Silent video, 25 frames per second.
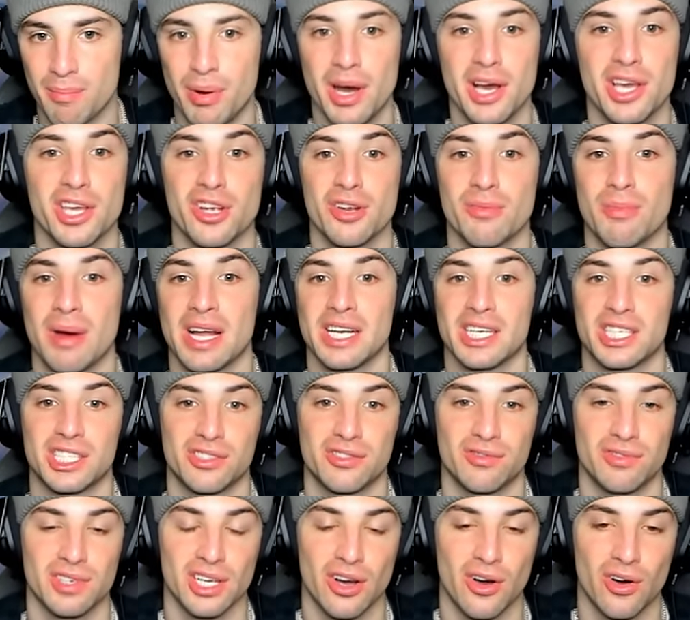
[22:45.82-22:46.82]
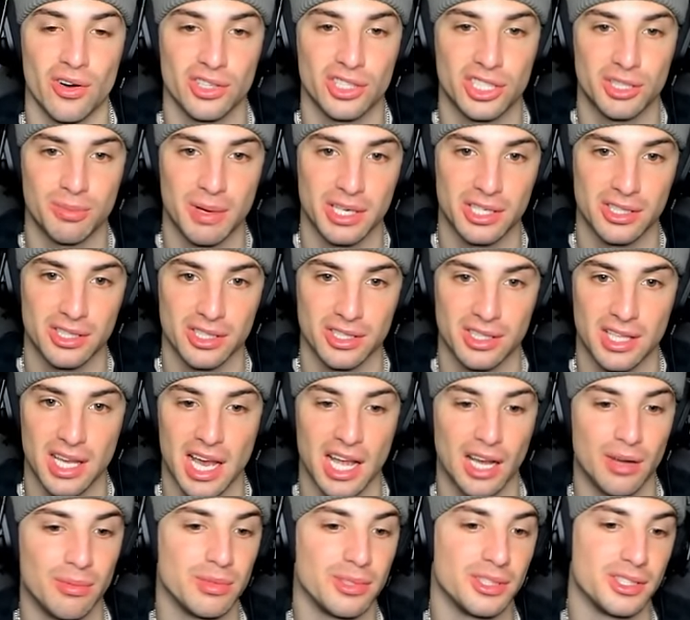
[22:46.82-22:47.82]
but you're minus three on special
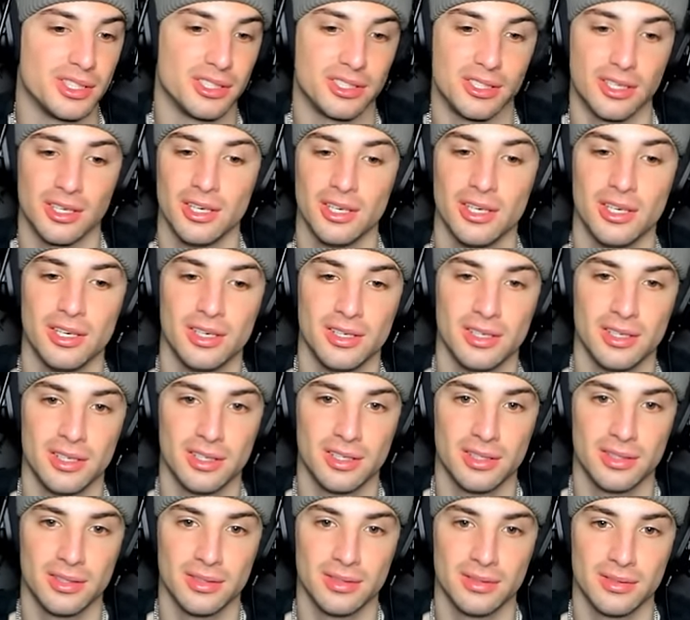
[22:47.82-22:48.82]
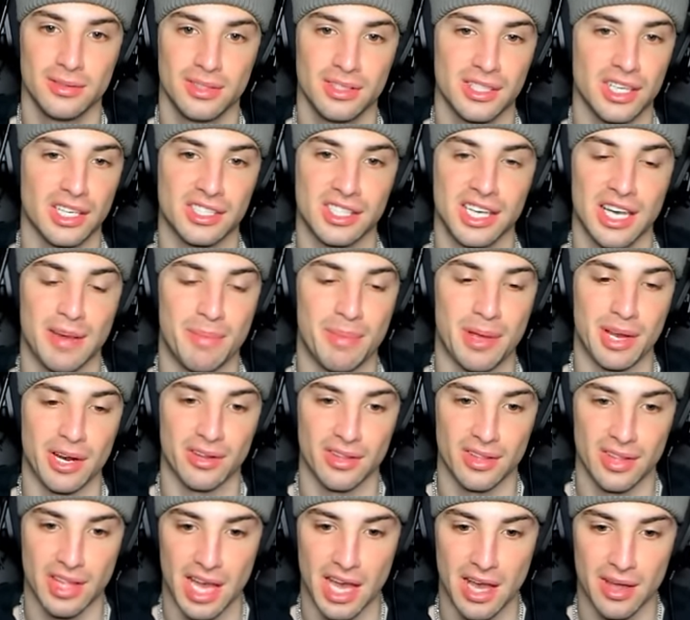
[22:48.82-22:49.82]
attack, which is... Doesn't get bigger
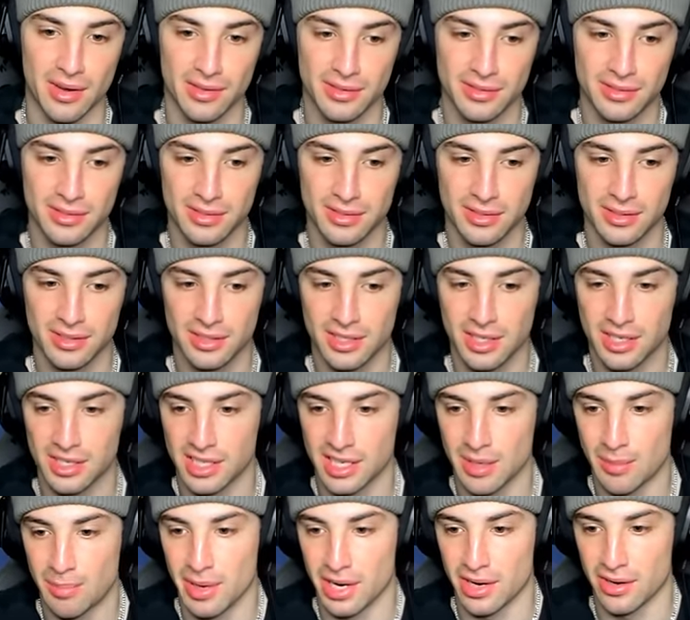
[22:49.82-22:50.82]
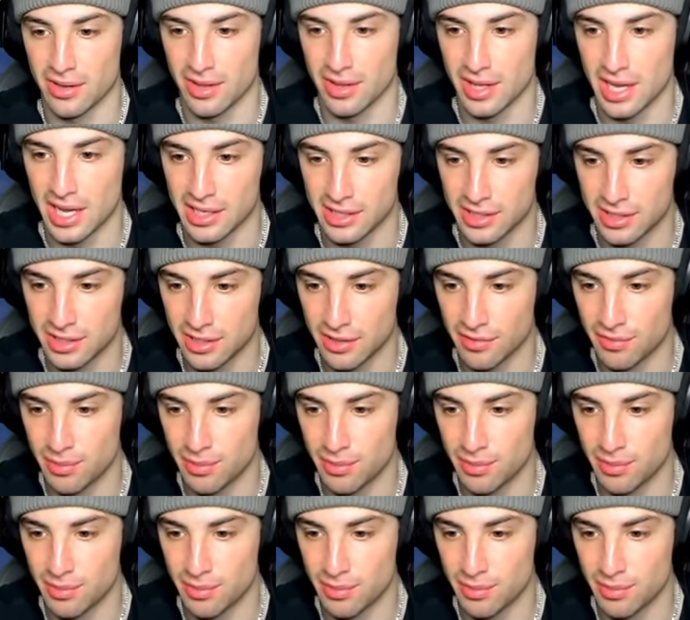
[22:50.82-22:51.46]
than that. Doesn't get bigger than that. So